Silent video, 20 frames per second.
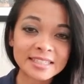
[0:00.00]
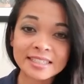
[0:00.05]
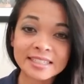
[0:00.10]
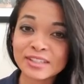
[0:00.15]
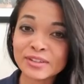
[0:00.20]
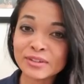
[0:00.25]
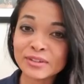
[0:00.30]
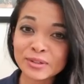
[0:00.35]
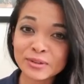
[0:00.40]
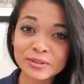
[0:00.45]

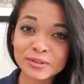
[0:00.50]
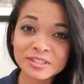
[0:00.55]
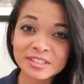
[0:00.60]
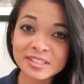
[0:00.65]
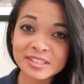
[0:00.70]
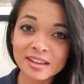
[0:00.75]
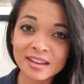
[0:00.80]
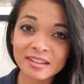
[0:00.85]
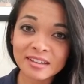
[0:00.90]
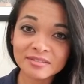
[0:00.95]
you can do it
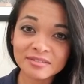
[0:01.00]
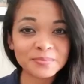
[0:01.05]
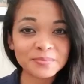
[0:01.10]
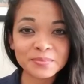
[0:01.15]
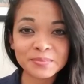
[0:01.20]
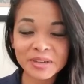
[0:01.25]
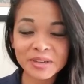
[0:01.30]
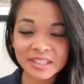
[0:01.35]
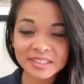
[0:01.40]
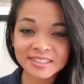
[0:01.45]
yourself,
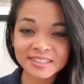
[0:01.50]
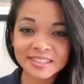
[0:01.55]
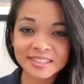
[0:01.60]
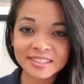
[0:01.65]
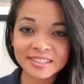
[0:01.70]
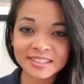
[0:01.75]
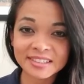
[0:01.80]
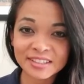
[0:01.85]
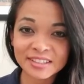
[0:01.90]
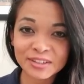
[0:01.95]
but
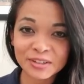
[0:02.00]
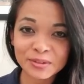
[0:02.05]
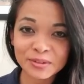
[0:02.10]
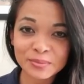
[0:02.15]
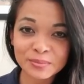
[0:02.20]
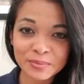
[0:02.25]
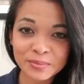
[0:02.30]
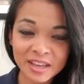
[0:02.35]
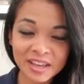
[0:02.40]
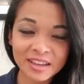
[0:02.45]
you
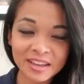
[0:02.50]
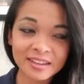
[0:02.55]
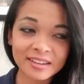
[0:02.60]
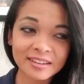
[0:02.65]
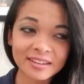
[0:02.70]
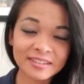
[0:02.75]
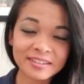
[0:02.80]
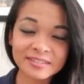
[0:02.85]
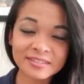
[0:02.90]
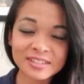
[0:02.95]

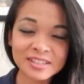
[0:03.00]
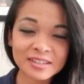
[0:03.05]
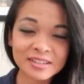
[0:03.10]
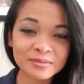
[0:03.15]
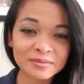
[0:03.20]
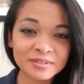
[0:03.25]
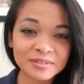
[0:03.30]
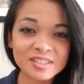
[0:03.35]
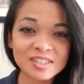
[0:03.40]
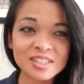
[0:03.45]
may, to
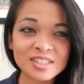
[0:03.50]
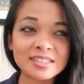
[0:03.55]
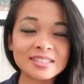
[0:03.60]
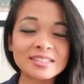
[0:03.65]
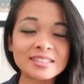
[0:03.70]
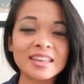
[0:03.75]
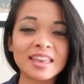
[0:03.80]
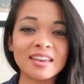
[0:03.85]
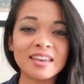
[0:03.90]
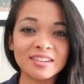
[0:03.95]

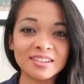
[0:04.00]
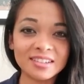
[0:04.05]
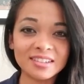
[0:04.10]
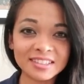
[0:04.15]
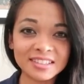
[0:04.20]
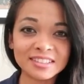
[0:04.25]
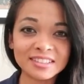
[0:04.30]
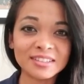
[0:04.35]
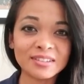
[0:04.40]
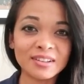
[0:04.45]

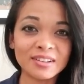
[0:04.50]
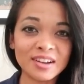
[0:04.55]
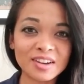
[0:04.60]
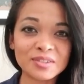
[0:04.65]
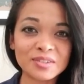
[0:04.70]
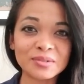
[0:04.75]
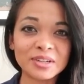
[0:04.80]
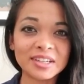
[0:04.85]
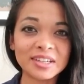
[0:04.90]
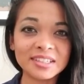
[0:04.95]
scale in the
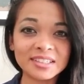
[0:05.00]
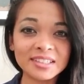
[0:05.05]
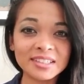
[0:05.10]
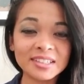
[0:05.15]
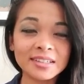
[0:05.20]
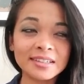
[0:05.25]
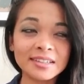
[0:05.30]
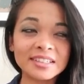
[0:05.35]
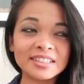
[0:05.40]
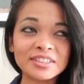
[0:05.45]
long run,
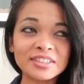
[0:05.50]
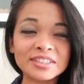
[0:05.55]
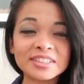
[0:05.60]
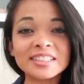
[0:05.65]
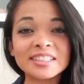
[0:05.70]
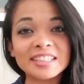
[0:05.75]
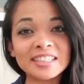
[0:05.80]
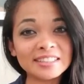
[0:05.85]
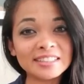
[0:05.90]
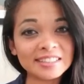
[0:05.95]
you're
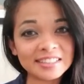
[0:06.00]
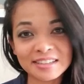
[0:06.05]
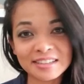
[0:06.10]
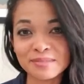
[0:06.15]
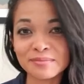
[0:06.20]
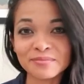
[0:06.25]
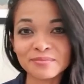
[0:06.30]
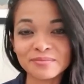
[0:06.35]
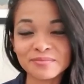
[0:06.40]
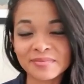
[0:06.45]
gonna need a
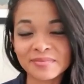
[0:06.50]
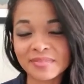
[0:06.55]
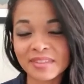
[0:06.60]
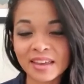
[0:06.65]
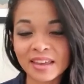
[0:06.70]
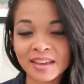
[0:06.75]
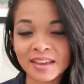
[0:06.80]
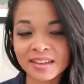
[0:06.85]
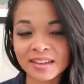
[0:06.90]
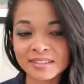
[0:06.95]
team.
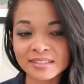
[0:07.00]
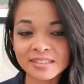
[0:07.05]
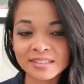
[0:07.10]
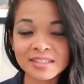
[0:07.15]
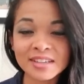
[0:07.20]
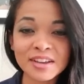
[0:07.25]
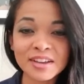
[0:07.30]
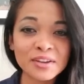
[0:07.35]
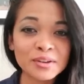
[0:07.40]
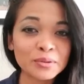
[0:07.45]
And
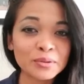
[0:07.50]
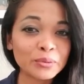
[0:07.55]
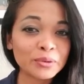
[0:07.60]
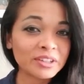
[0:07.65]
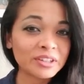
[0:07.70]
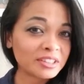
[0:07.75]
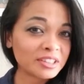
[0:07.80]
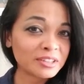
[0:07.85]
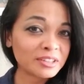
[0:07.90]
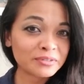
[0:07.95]

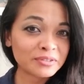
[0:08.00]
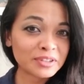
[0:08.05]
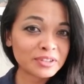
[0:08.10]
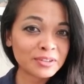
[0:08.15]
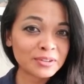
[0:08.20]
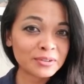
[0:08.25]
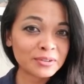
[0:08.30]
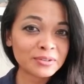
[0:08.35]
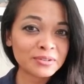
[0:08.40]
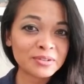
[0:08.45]
we're here for
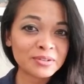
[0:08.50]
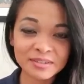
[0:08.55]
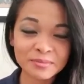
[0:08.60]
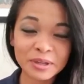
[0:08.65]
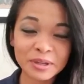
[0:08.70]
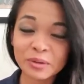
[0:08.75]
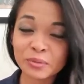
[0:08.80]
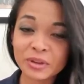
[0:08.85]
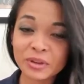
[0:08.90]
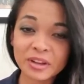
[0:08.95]
you,
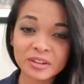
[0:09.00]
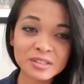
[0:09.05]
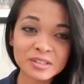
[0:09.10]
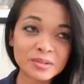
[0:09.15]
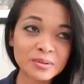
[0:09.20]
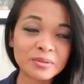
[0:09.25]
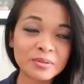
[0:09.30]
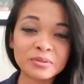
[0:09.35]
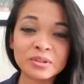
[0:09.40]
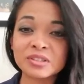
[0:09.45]
but
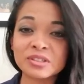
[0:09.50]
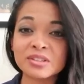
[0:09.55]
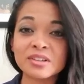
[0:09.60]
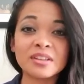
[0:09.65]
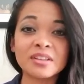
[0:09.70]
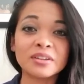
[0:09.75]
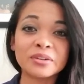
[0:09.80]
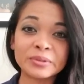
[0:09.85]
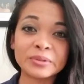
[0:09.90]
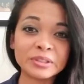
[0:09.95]
there's
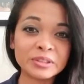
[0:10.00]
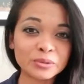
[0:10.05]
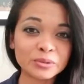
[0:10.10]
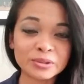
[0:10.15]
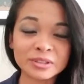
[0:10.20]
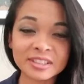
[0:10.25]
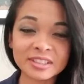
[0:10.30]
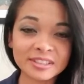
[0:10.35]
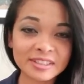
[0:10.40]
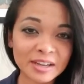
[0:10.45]
other
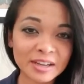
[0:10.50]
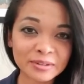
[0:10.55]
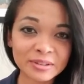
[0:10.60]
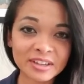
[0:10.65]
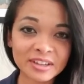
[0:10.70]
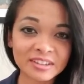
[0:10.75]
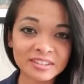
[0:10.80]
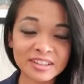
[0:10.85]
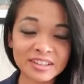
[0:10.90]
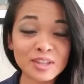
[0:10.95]
resources out
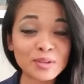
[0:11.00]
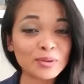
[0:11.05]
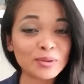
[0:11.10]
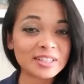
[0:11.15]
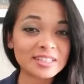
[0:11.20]
there that you can